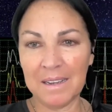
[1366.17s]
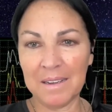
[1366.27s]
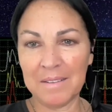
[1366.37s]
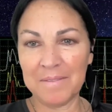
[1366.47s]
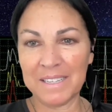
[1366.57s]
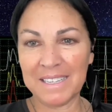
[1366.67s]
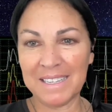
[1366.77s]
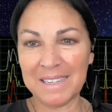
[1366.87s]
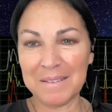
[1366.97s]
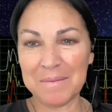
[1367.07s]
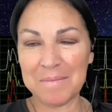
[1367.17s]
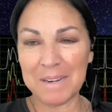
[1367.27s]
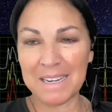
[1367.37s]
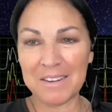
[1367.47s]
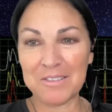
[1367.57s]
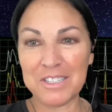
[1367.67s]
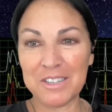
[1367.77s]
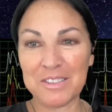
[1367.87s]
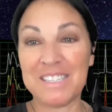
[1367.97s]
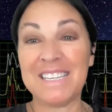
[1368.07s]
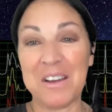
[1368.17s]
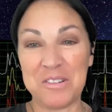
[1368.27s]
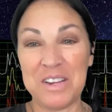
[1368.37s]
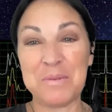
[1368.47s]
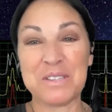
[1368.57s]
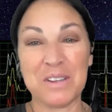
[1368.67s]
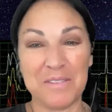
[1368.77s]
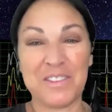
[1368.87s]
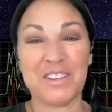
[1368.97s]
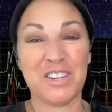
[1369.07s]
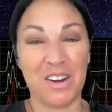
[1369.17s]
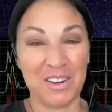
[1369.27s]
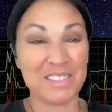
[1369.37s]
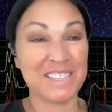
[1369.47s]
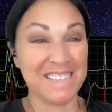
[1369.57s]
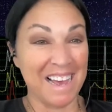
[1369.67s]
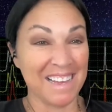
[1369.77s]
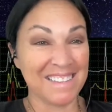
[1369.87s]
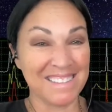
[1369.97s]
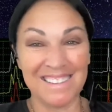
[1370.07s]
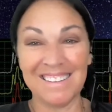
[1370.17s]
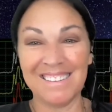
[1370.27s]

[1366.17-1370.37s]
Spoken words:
Vicky, my energy on Saturday was off the charts. Yes.